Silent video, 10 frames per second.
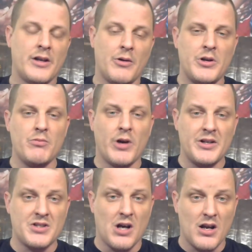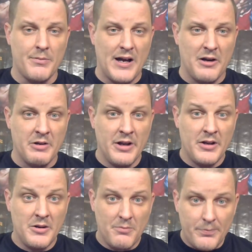And when you want to talk about
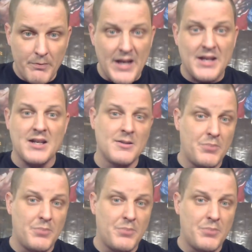making